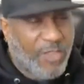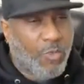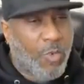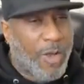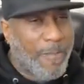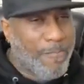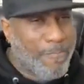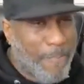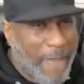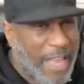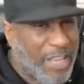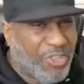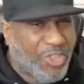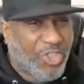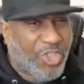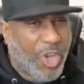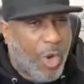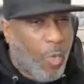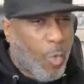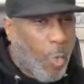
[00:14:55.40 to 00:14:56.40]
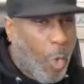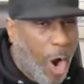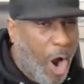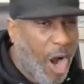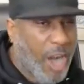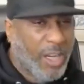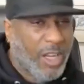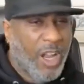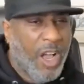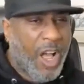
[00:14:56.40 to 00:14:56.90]
is what makes you
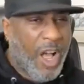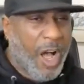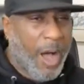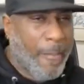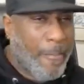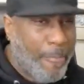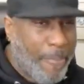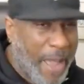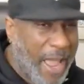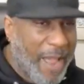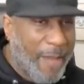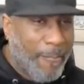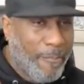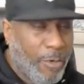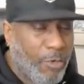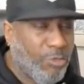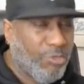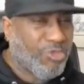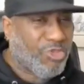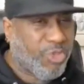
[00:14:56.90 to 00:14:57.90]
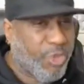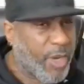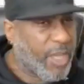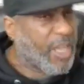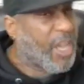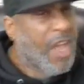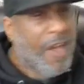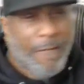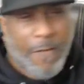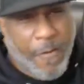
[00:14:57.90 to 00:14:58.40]
water a bamboo
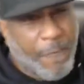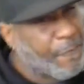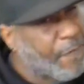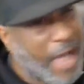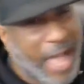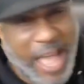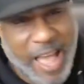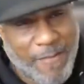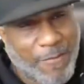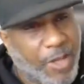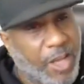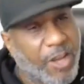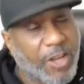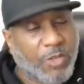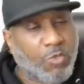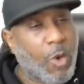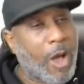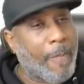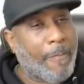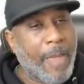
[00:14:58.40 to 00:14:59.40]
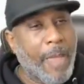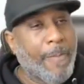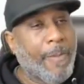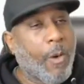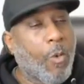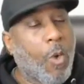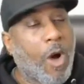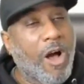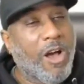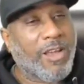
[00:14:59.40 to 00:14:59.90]
tree for five years while
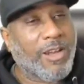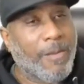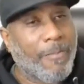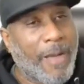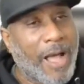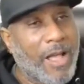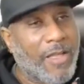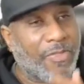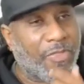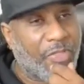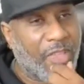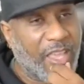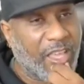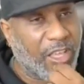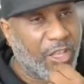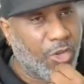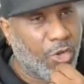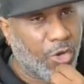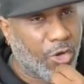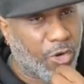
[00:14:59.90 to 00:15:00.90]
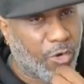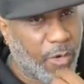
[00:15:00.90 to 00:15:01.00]
people walking about thinking you're